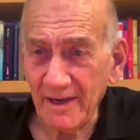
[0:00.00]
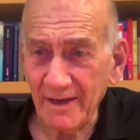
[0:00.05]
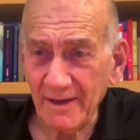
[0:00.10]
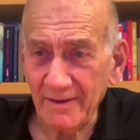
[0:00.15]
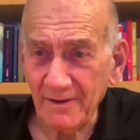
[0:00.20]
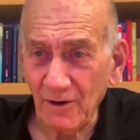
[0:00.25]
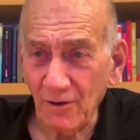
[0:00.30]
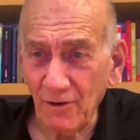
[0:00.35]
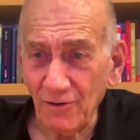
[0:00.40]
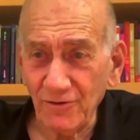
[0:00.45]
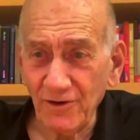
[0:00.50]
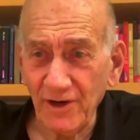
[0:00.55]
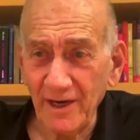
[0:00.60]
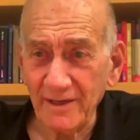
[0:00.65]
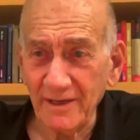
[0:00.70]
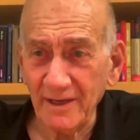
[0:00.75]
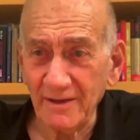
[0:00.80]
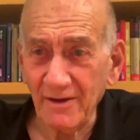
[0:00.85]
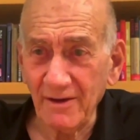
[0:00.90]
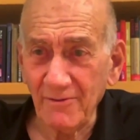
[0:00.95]

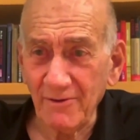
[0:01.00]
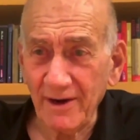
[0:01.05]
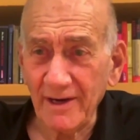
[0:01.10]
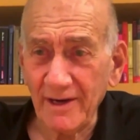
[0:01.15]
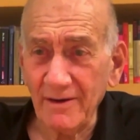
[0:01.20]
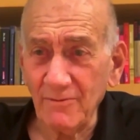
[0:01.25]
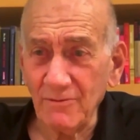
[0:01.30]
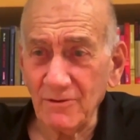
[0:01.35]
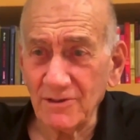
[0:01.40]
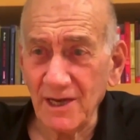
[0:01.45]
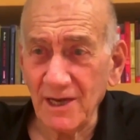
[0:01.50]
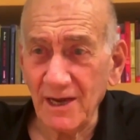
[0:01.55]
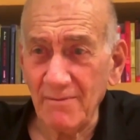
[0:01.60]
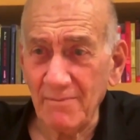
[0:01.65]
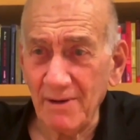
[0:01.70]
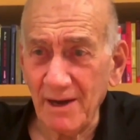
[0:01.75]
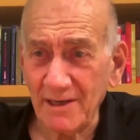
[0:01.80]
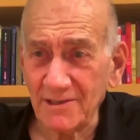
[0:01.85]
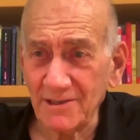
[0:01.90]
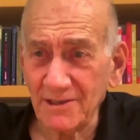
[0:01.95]
negotiated directly with
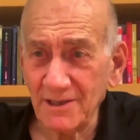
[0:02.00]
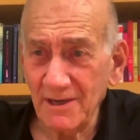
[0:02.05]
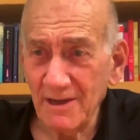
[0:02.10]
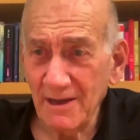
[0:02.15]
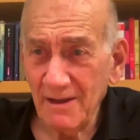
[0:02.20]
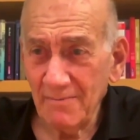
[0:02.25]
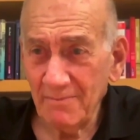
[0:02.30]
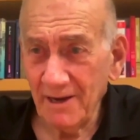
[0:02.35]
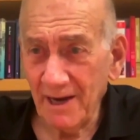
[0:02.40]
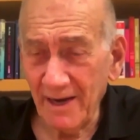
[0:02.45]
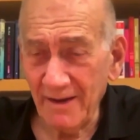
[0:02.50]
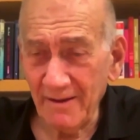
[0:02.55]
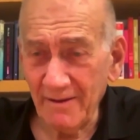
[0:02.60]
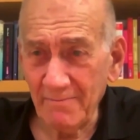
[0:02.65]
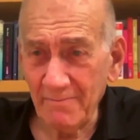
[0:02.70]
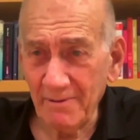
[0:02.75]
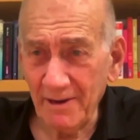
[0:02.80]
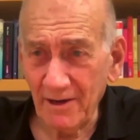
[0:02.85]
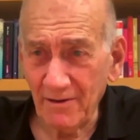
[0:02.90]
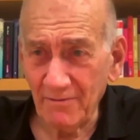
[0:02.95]
Hamas behind the
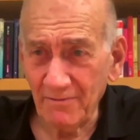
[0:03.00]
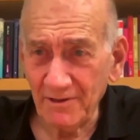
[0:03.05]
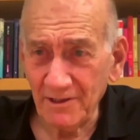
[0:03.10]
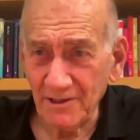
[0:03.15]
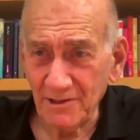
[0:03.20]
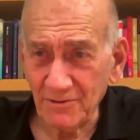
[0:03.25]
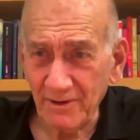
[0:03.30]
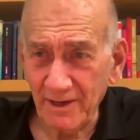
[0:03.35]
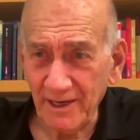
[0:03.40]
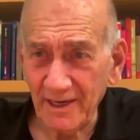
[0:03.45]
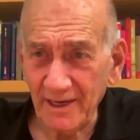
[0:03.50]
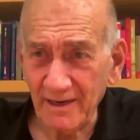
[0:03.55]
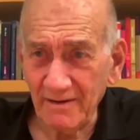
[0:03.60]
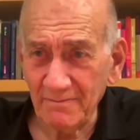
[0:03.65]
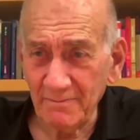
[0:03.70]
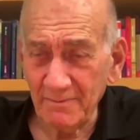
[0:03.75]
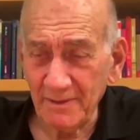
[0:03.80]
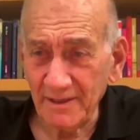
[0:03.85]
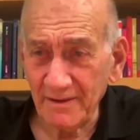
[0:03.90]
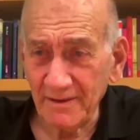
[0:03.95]
back of the Israeli
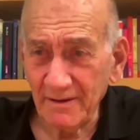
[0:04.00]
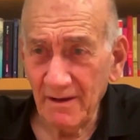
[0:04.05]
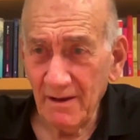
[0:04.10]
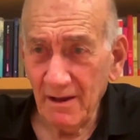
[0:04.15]
government,